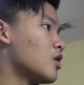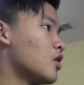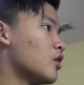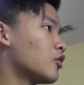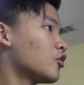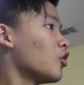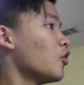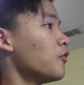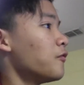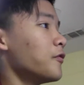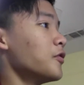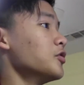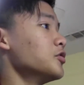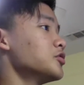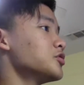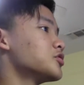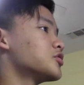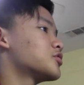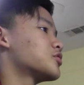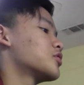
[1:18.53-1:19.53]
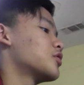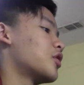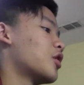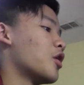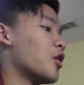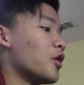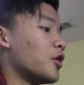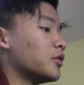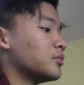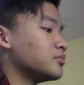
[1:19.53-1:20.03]
So first,
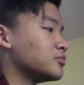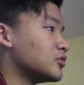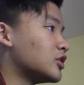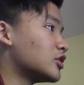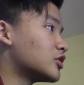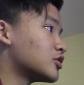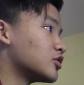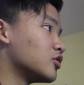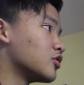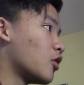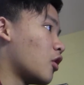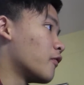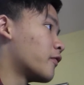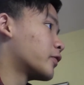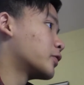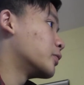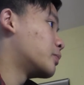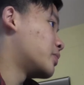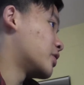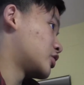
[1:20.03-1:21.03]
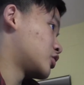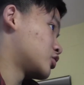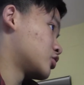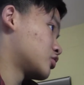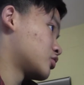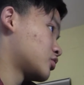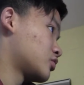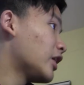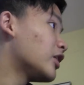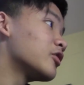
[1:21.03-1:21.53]
let's look over the
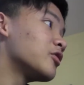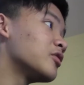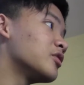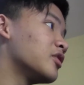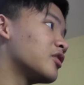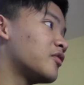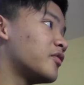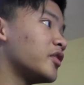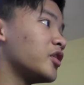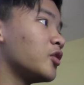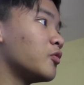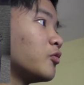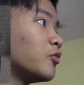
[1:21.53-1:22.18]
pictures. Later in this video,